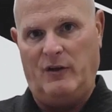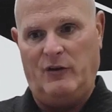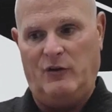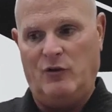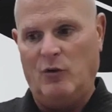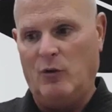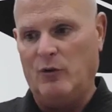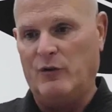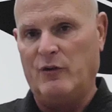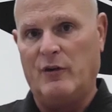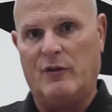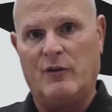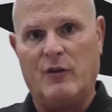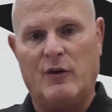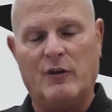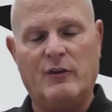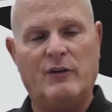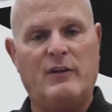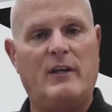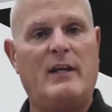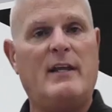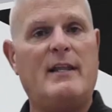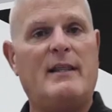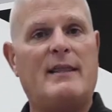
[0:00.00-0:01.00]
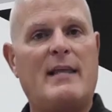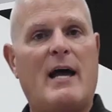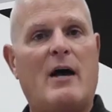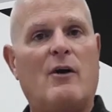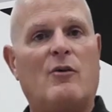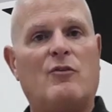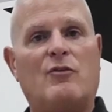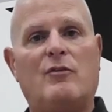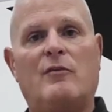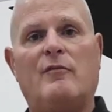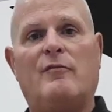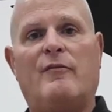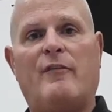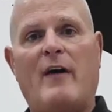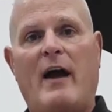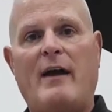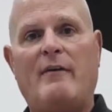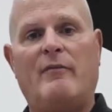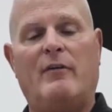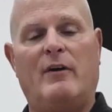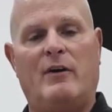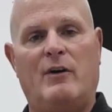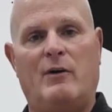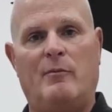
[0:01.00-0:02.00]
So it's a
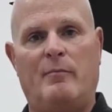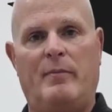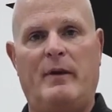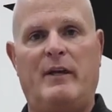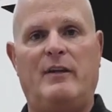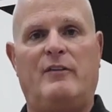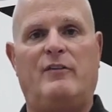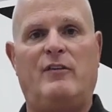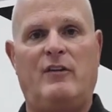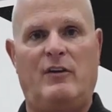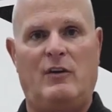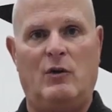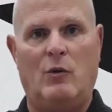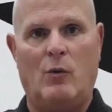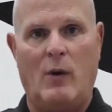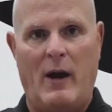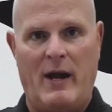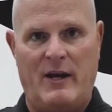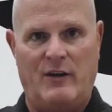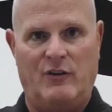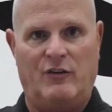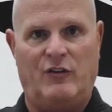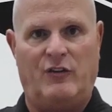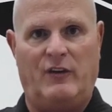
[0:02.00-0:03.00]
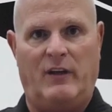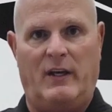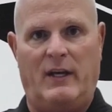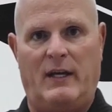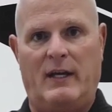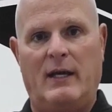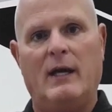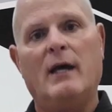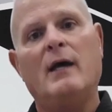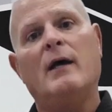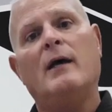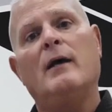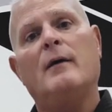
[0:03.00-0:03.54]
13,500 BTU AC.